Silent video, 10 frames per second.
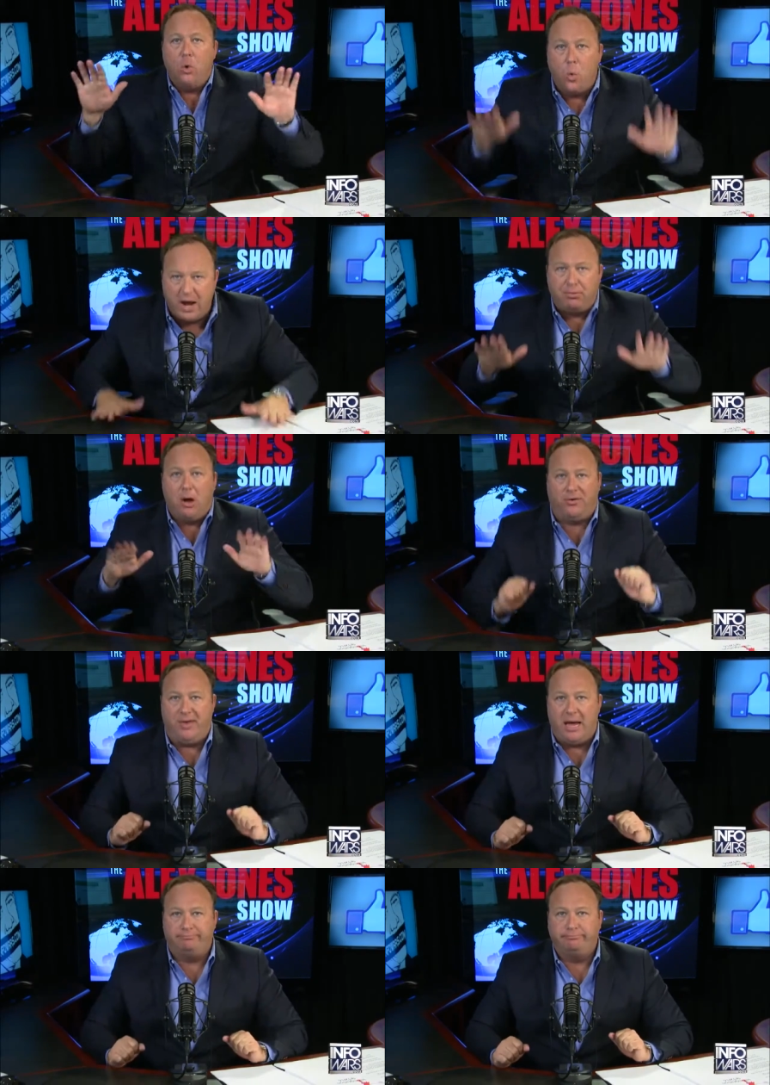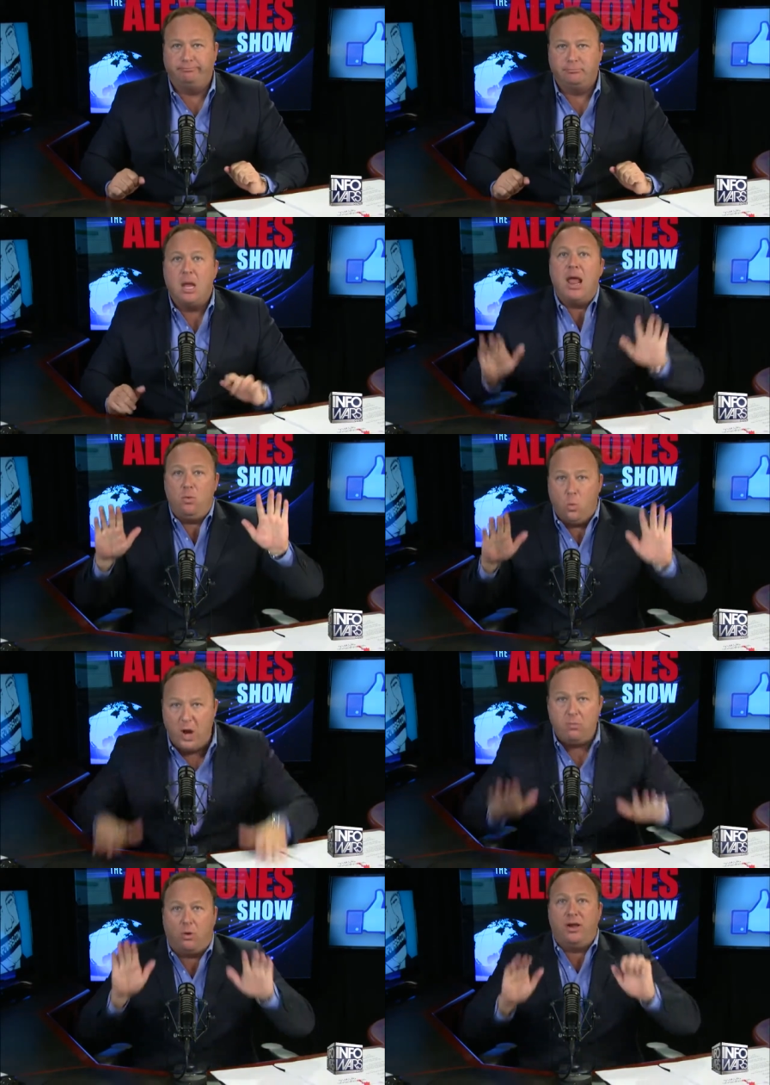We broke that. And
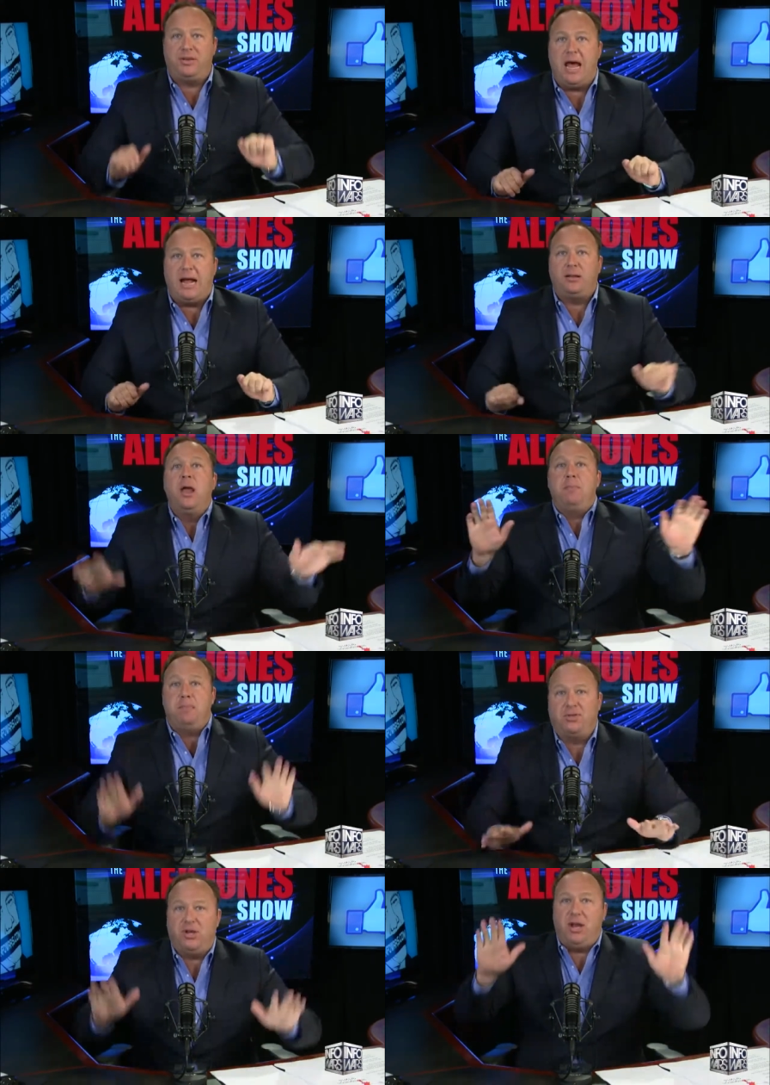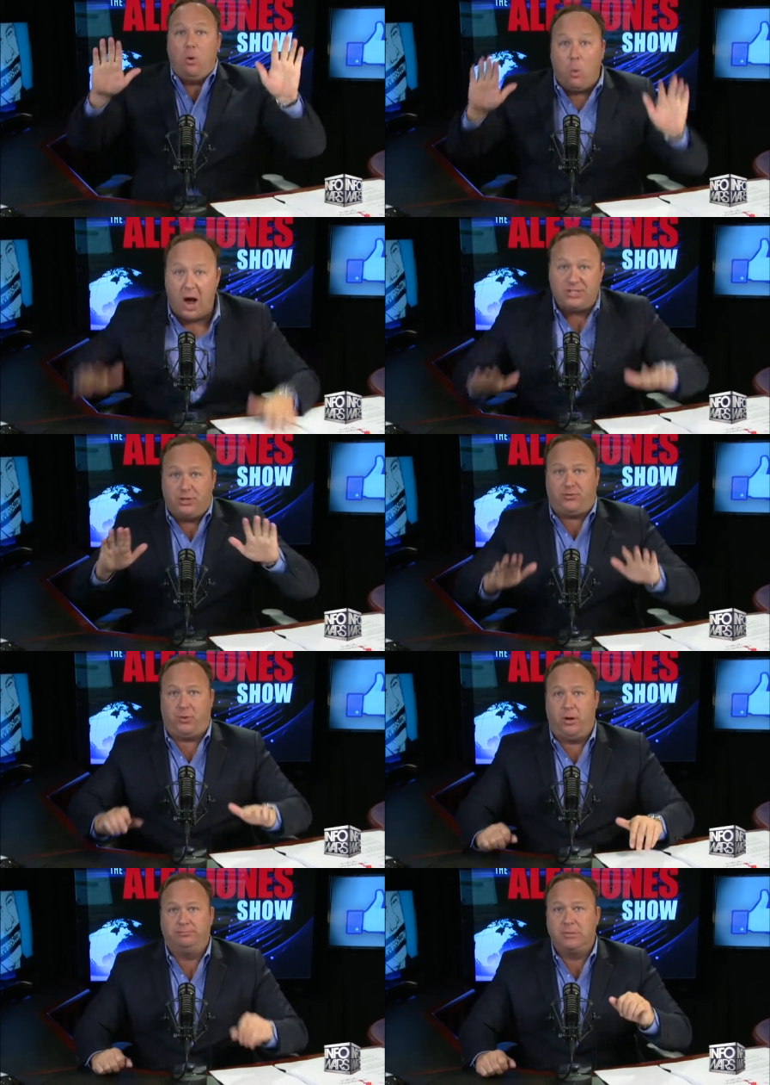we were attacked. People said it wasn't
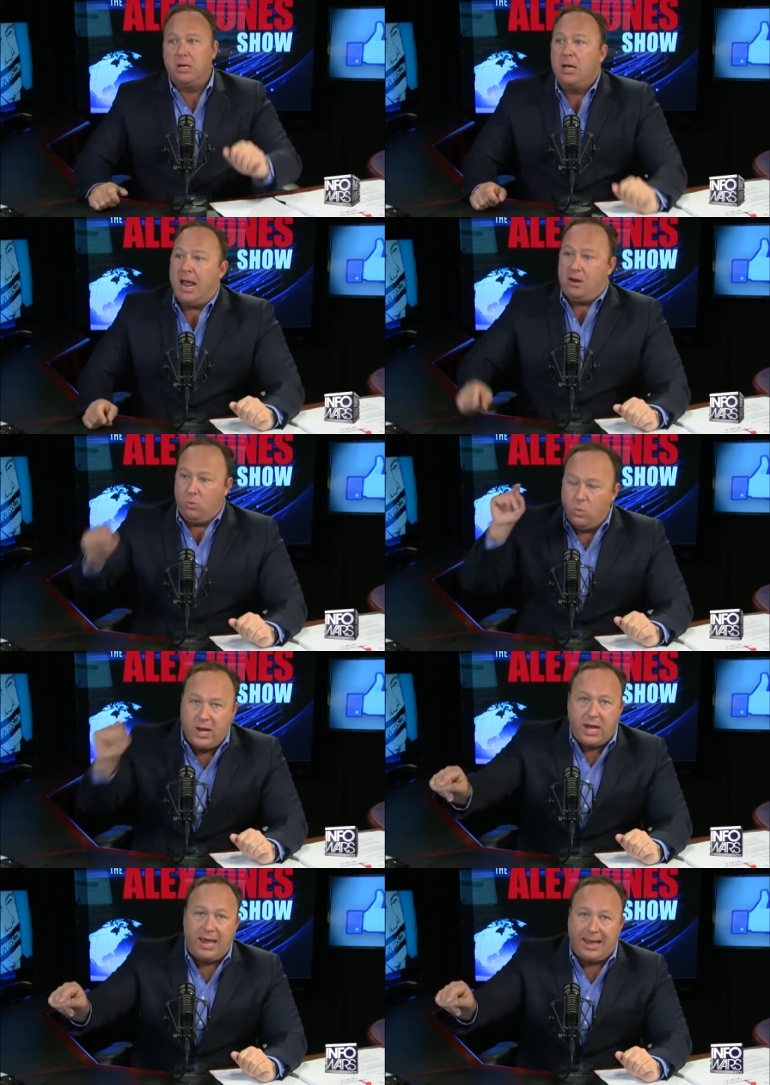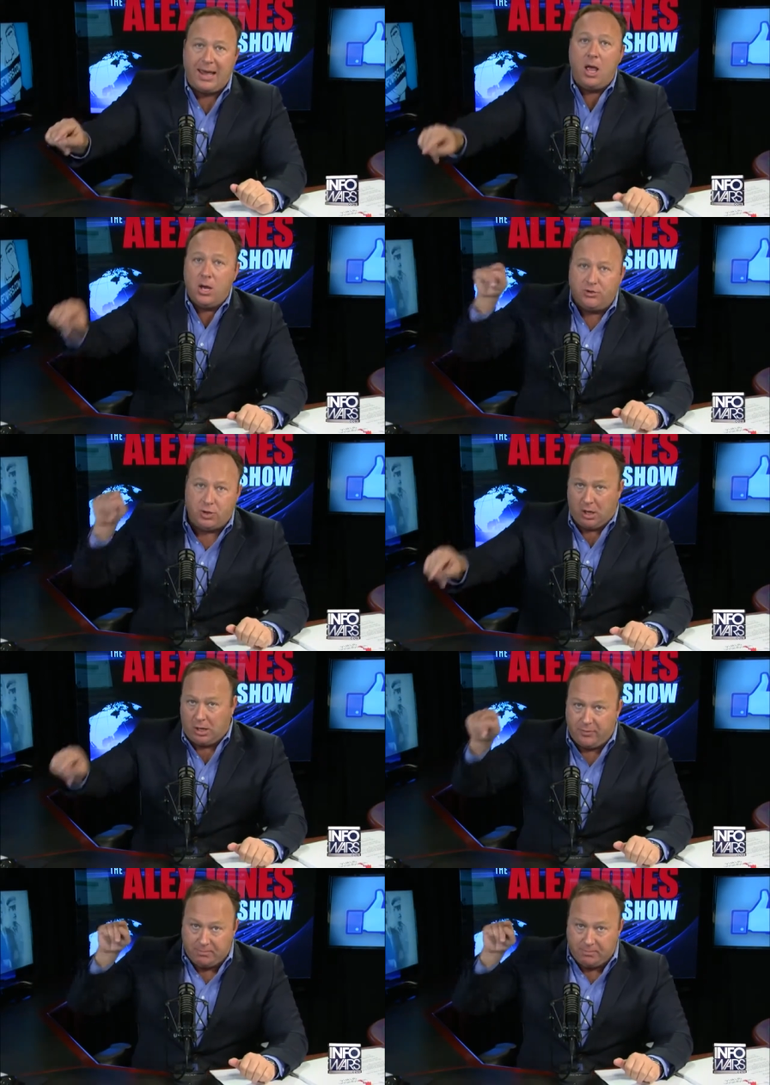true. And we took the